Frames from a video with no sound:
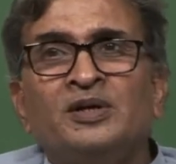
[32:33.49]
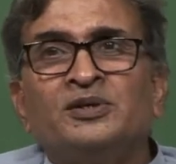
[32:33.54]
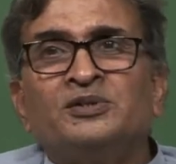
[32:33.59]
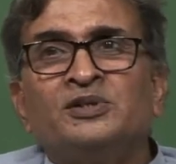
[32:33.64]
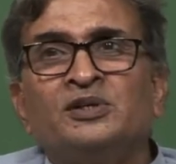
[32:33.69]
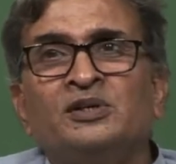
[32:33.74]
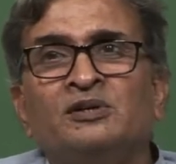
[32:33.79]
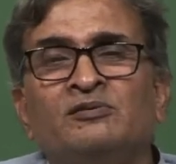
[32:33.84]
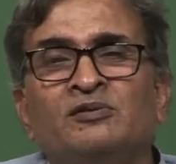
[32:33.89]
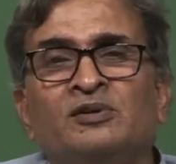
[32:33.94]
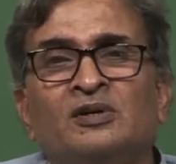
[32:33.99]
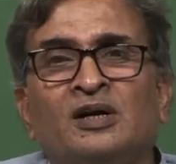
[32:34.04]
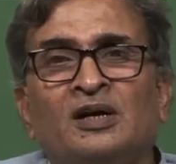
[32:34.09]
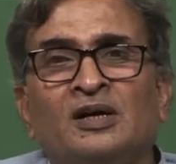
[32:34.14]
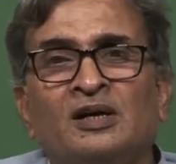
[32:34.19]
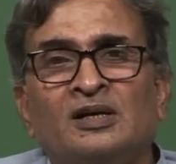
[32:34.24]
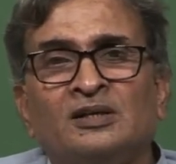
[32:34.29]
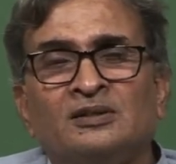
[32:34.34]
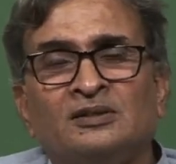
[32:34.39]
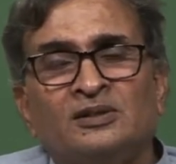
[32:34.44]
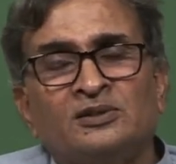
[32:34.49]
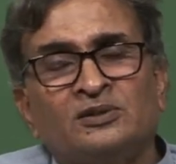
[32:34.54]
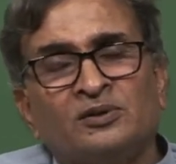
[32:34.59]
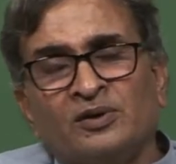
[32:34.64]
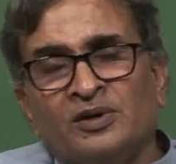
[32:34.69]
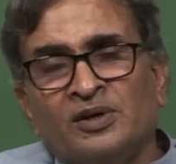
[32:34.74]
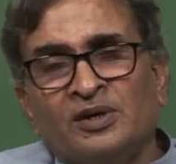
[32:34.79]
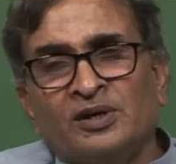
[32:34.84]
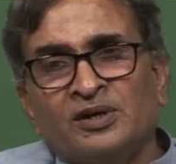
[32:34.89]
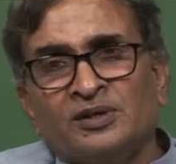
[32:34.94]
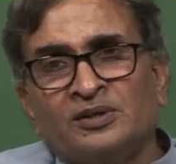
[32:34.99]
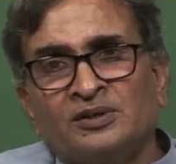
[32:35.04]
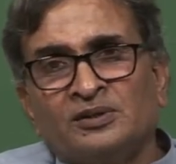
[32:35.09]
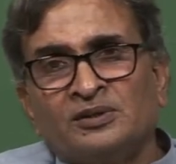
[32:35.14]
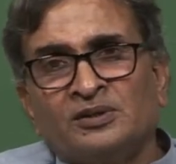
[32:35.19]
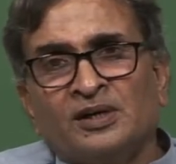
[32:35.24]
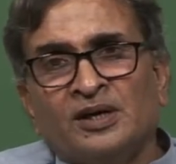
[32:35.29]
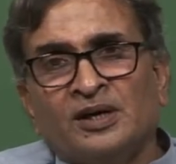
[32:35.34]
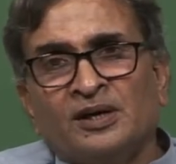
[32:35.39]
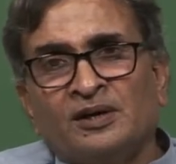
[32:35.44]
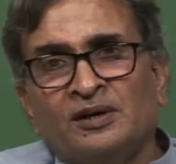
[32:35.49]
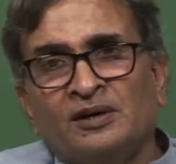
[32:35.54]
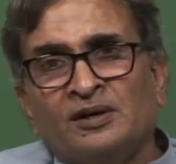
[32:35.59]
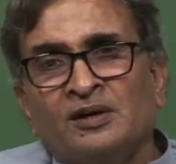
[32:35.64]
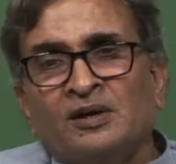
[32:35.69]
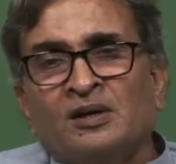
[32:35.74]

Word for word: achieved unless this orientation is there.